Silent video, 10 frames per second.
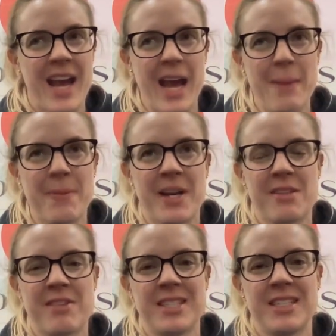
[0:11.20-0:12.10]
And part of the
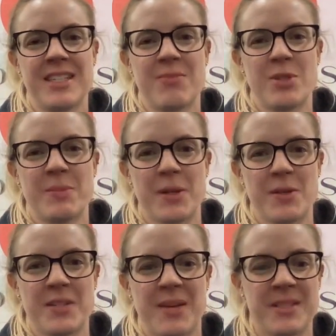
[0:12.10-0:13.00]
reason was
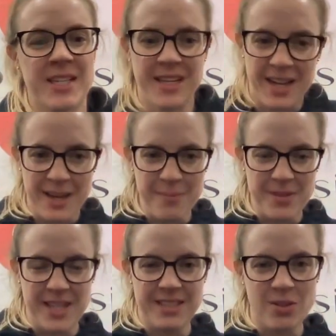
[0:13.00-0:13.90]
because I was setting up
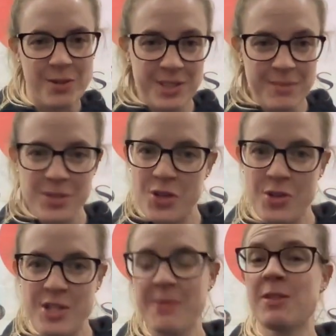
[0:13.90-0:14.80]
this awesome new
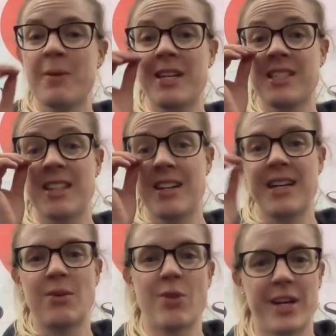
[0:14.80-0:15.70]
gym space that I
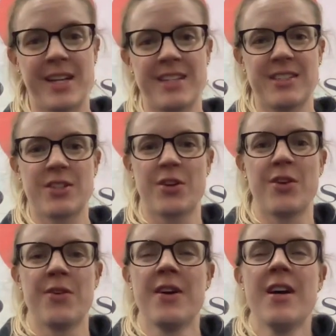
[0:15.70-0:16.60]
now work in.
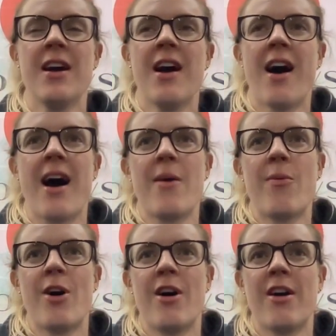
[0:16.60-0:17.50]
So I
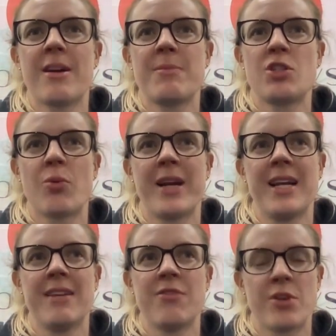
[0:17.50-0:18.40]
work
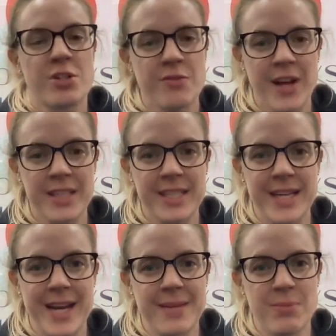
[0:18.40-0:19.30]
between Fortitude Valley
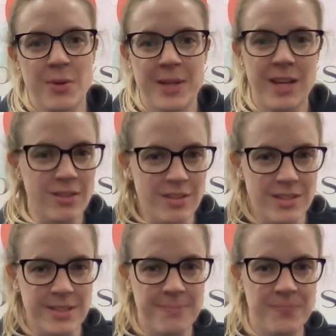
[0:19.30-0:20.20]
and Bowen
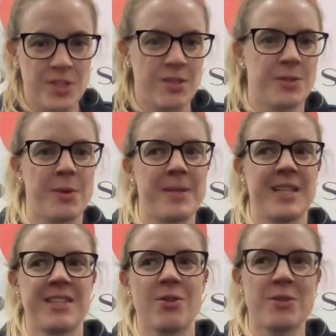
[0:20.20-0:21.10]
Hills. So I'm in
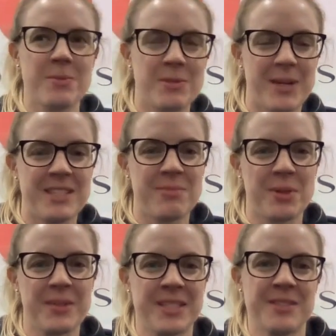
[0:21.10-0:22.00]
this awesome space in
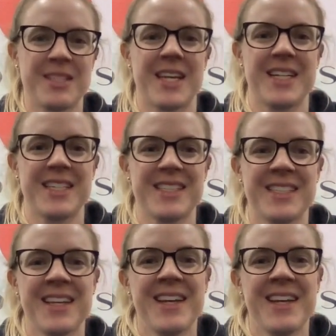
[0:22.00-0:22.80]
Bowen Hills that is,